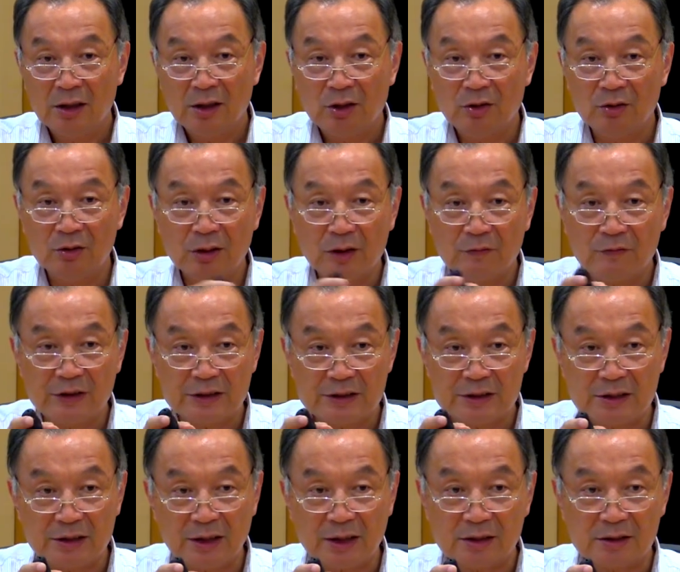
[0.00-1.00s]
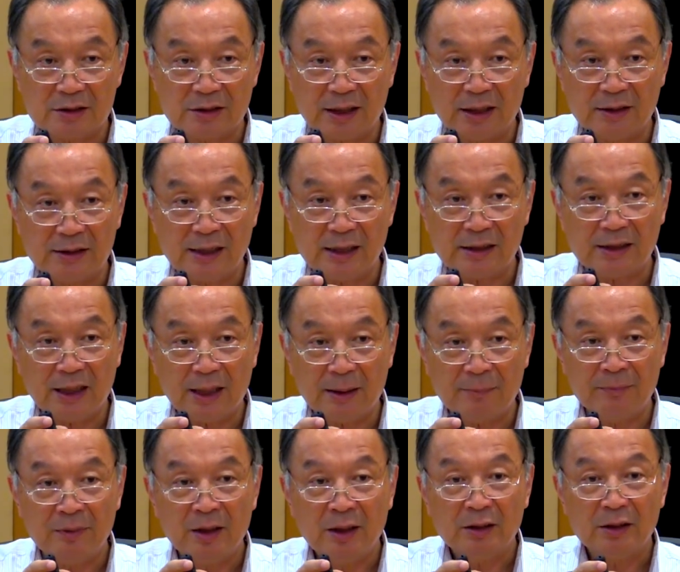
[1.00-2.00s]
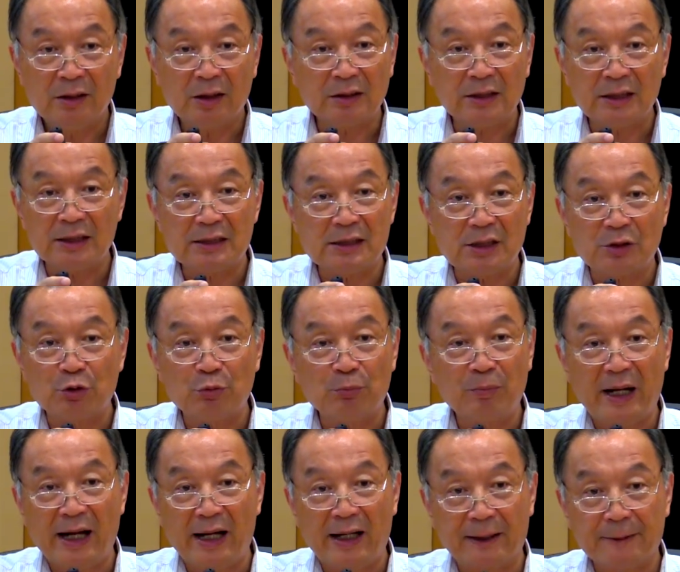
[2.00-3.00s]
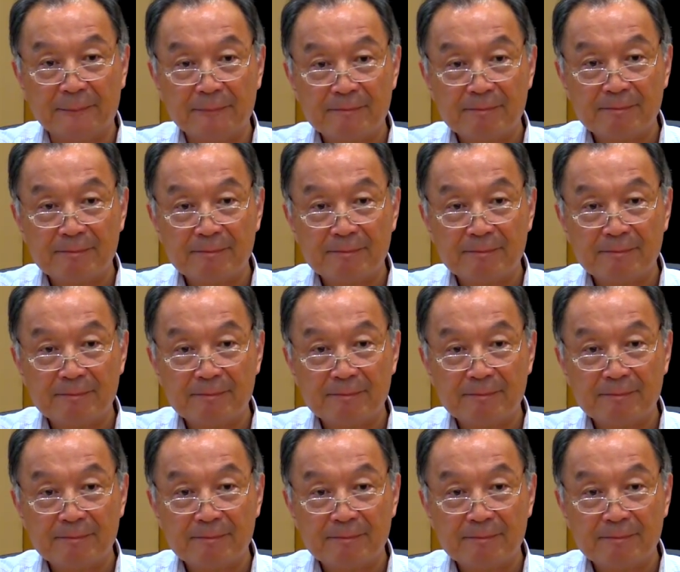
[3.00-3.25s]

all of these things at that time not easy to buy